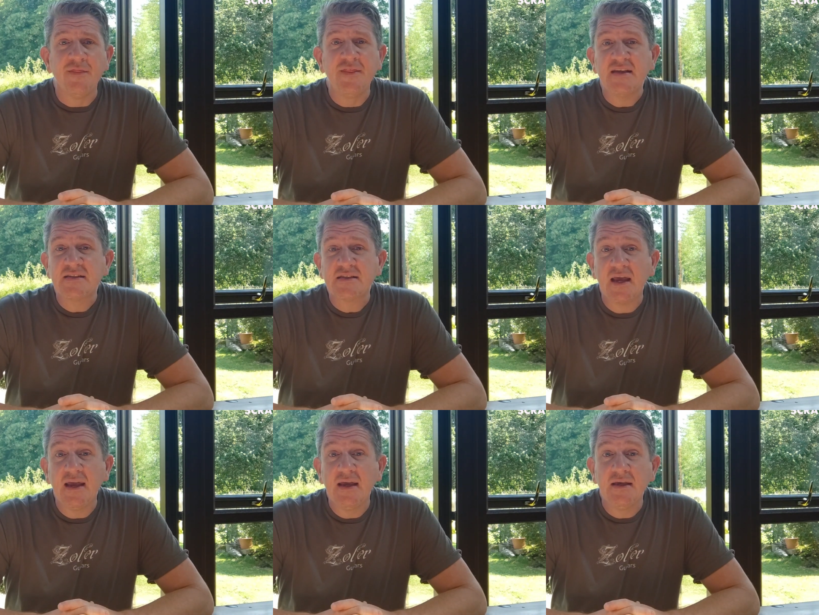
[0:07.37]

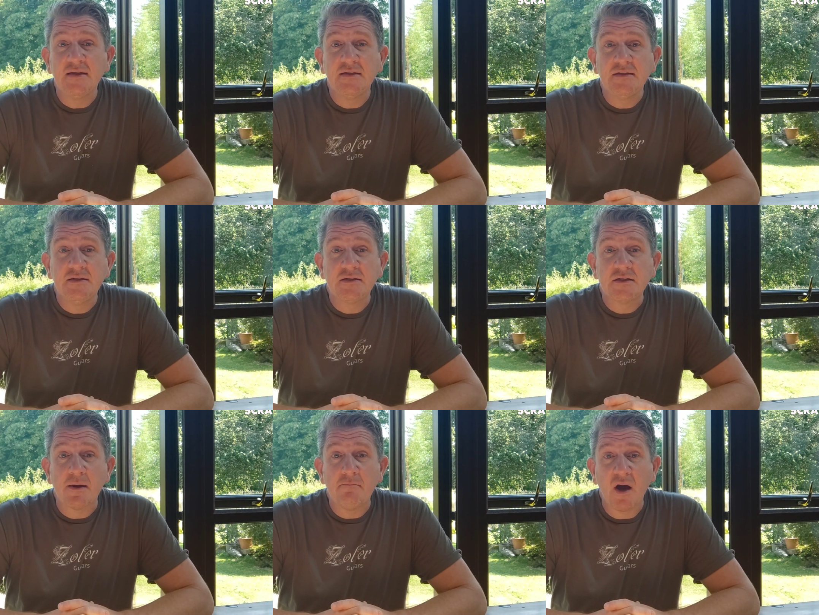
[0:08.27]
This
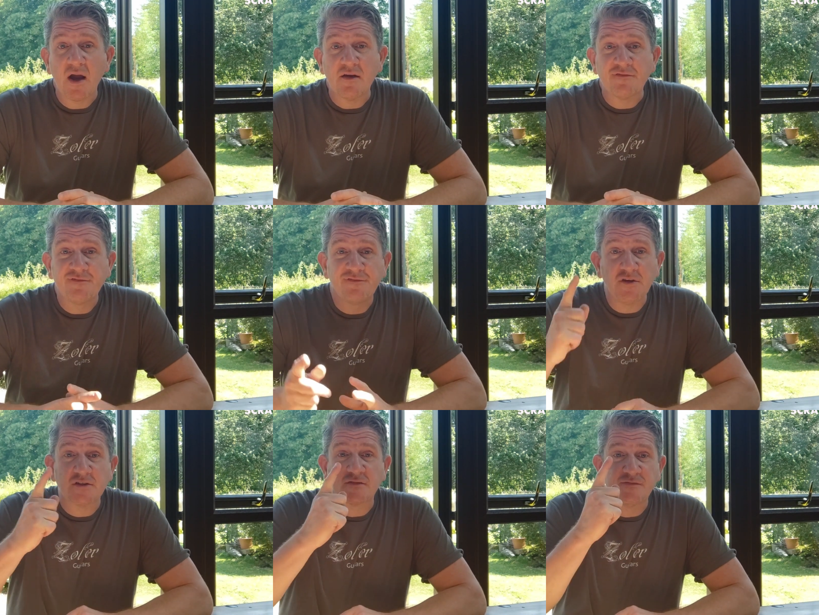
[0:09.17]
is my
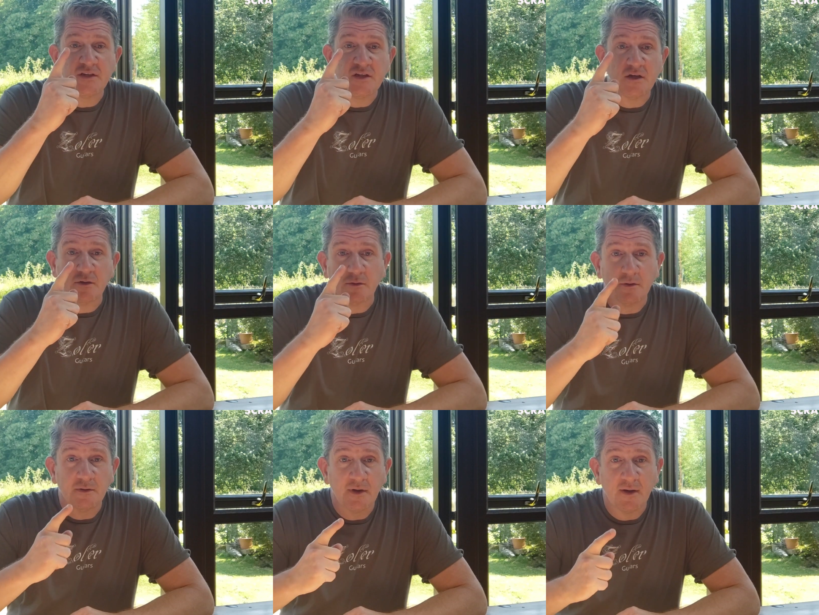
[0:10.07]
first video
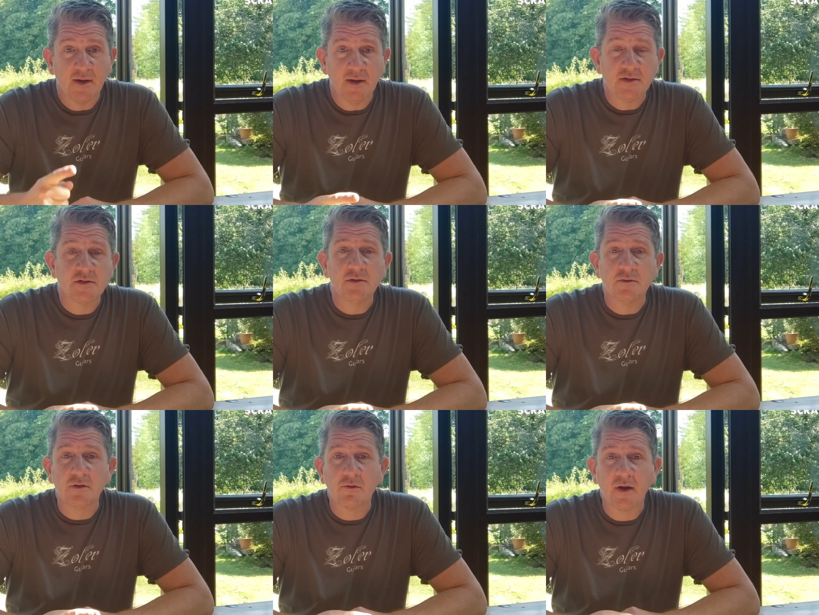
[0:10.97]
into
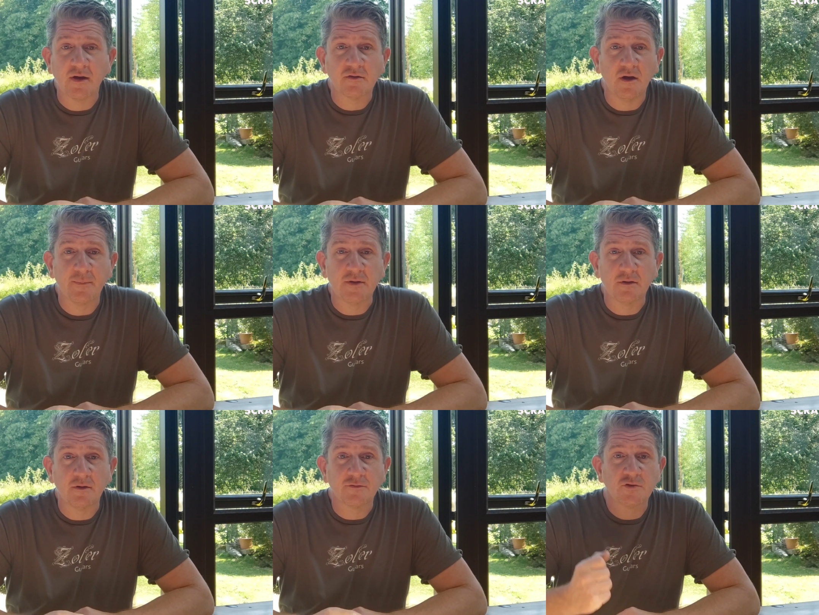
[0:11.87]
the Great Guitar
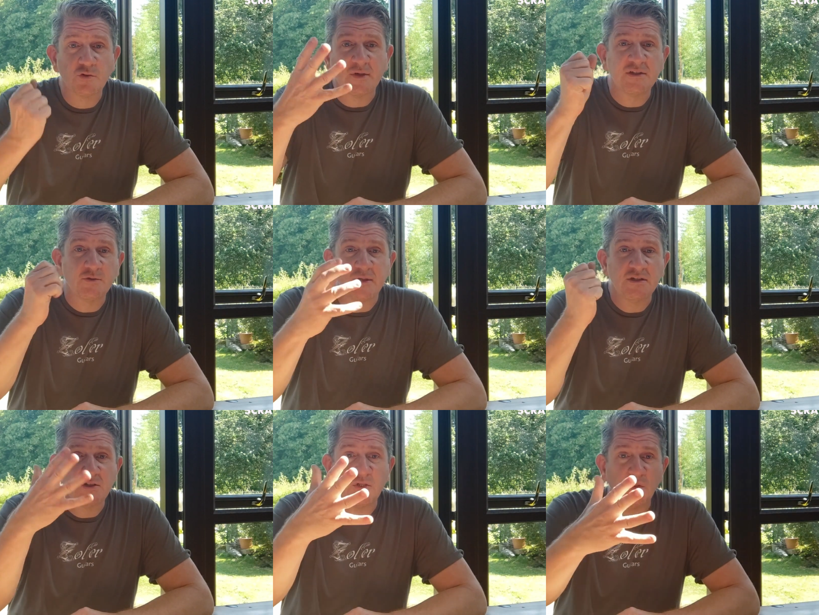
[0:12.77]
Build-Off
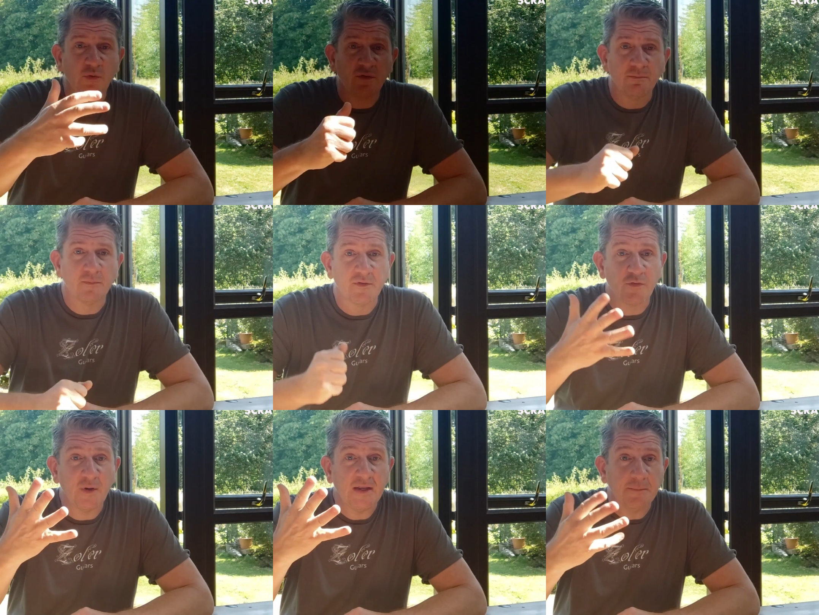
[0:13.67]

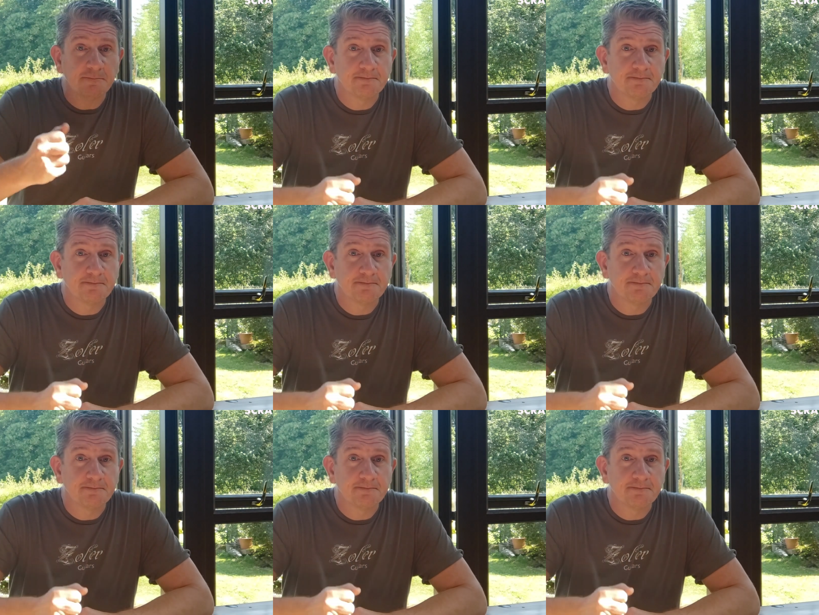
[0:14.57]
2022-3.